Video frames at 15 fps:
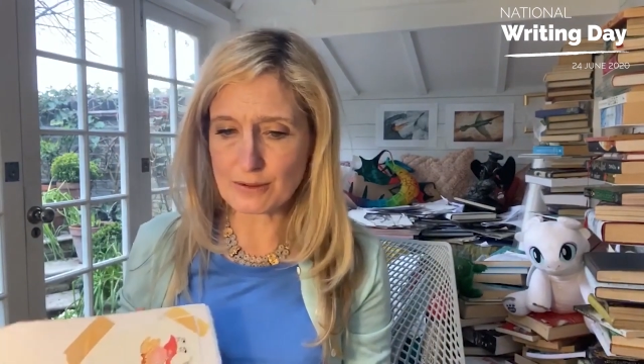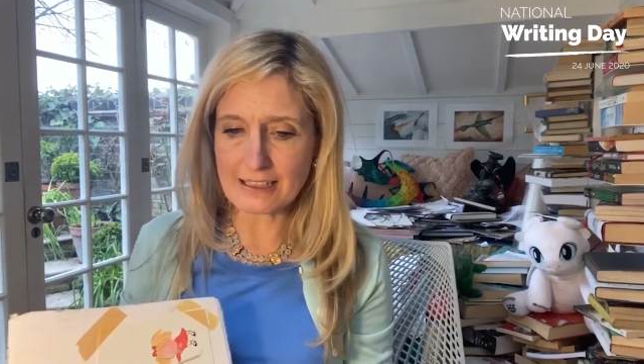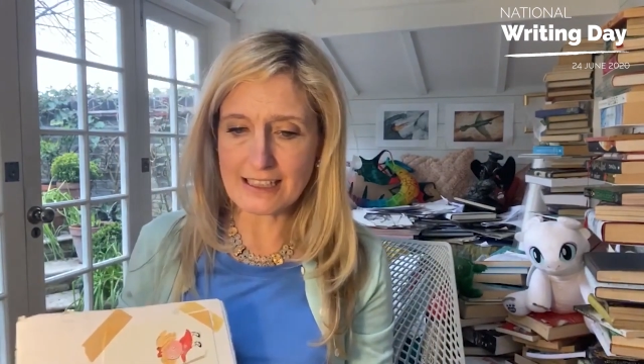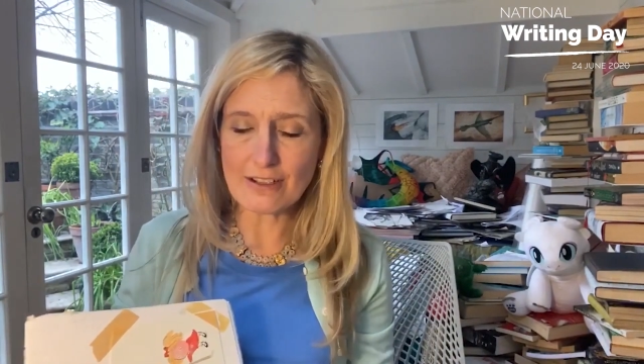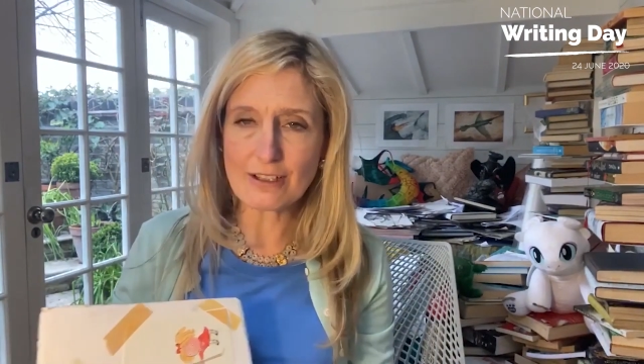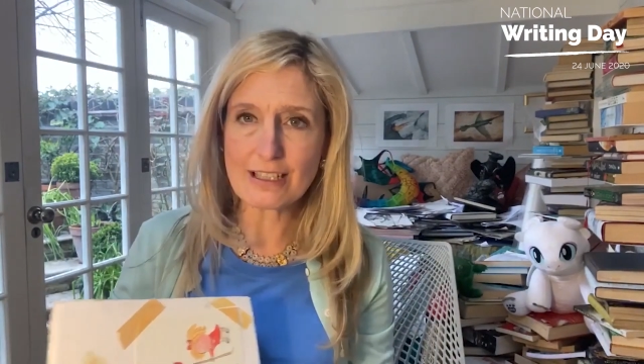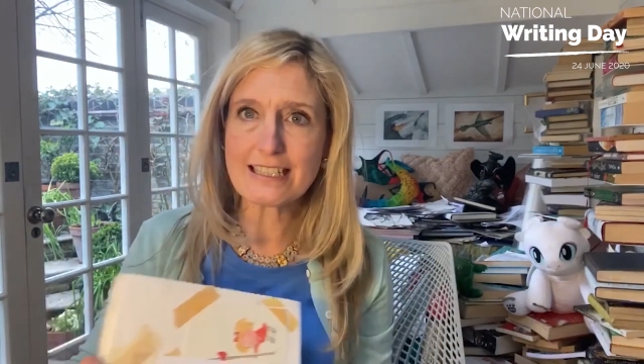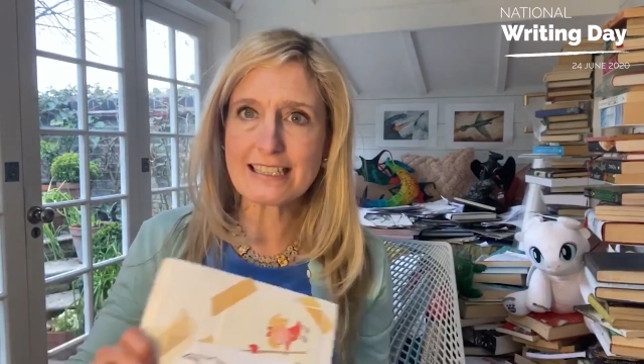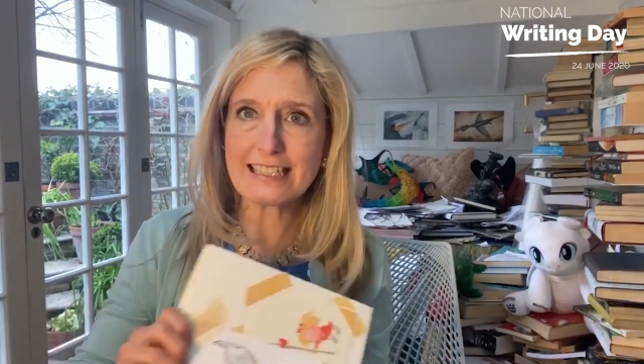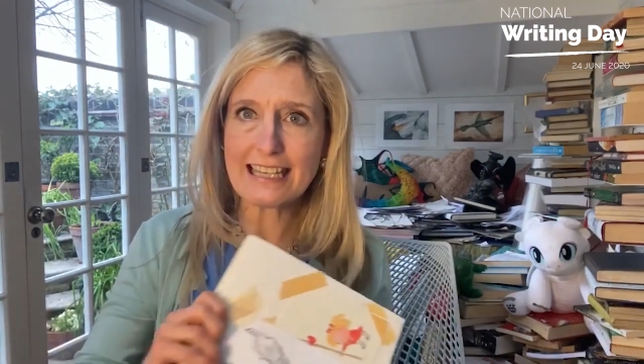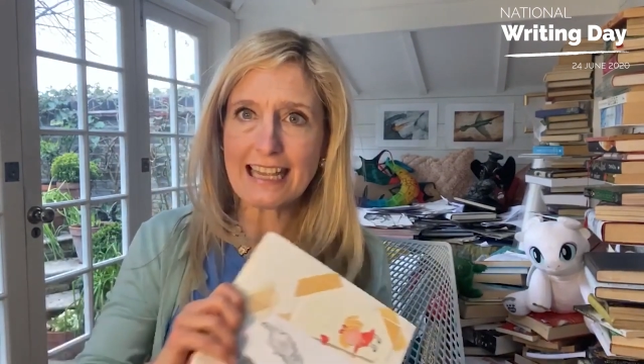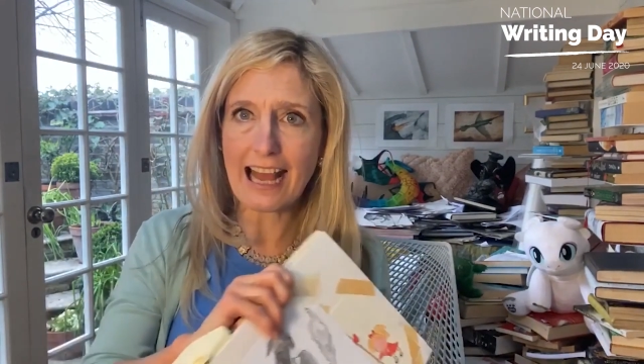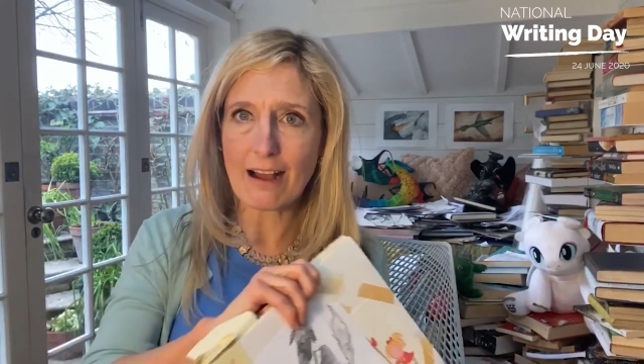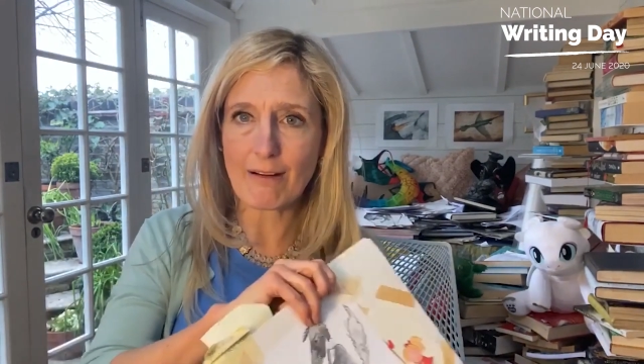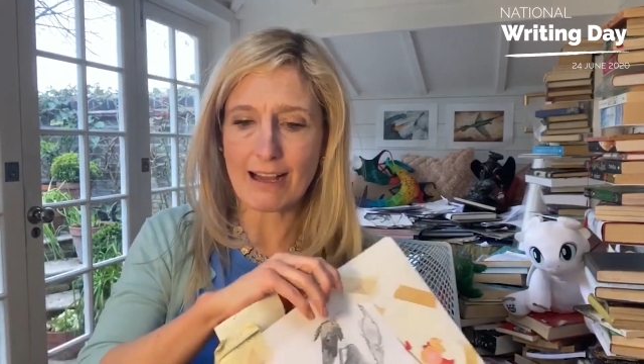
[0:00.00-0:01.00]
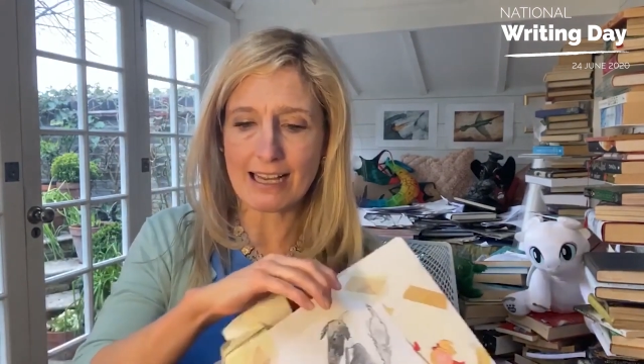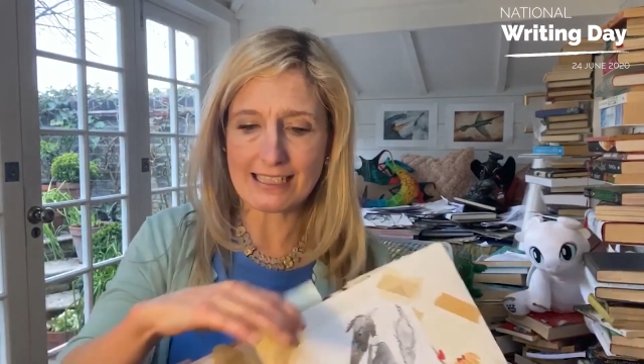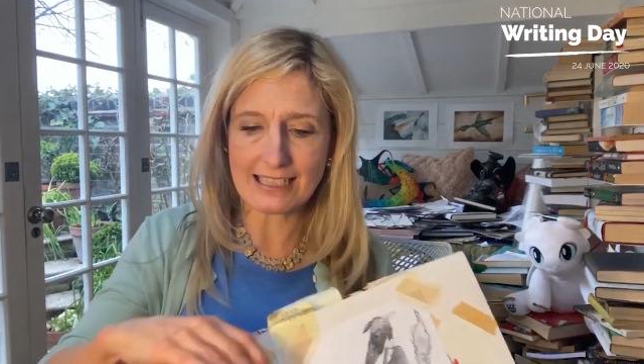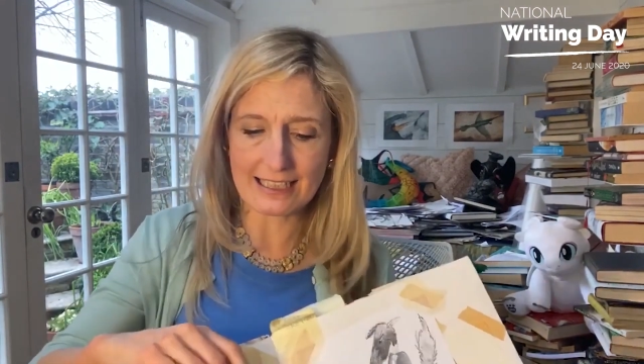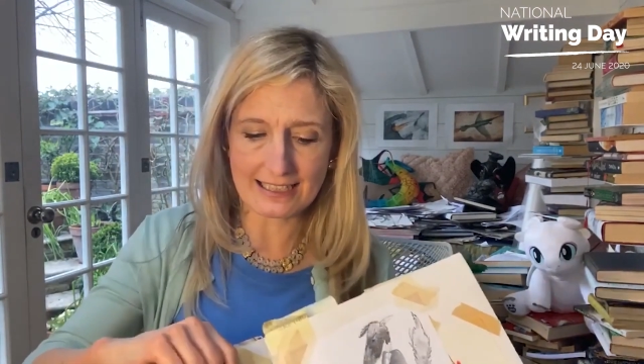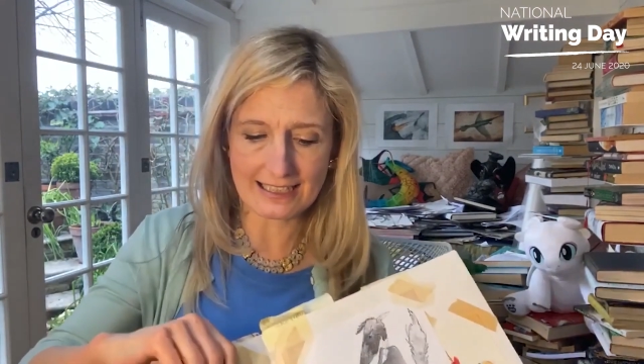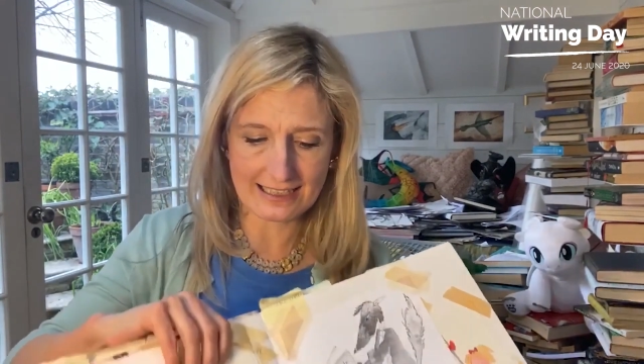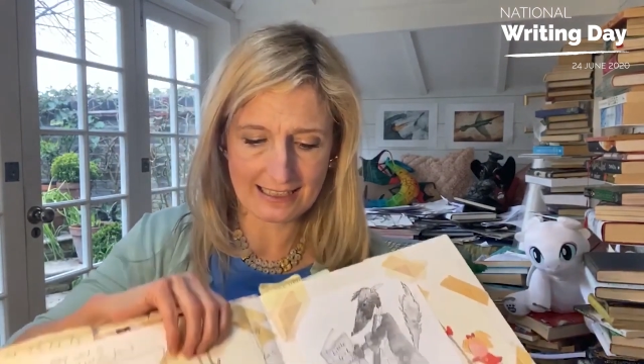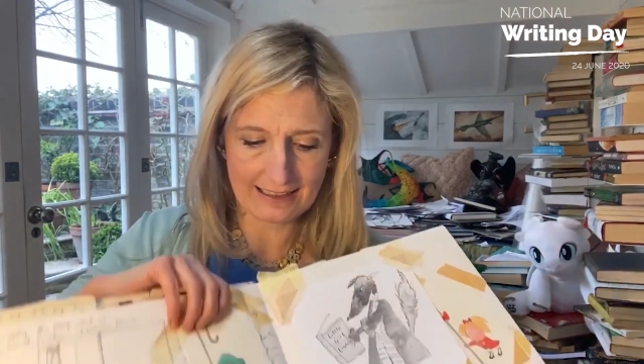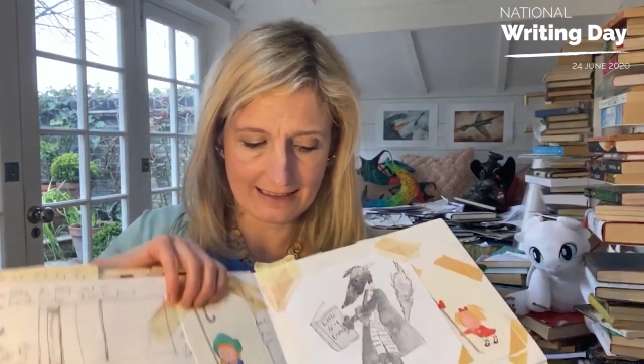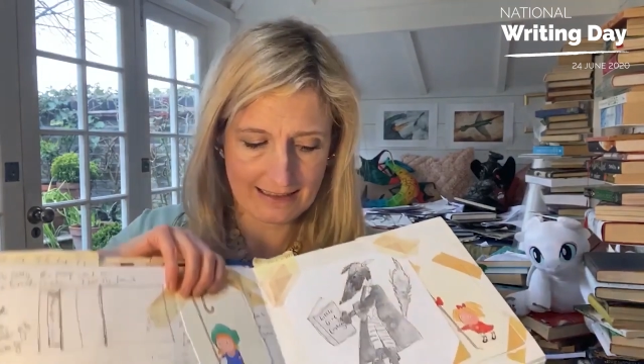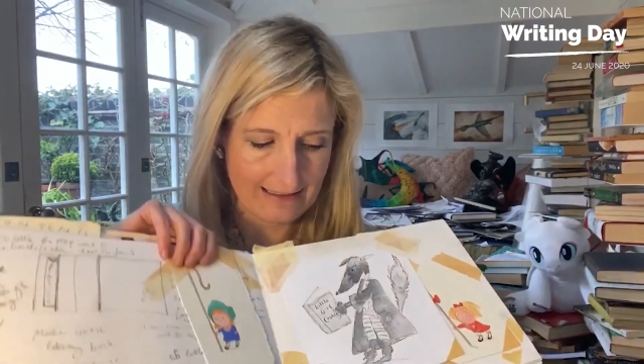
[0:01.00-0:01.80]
and you can see how it's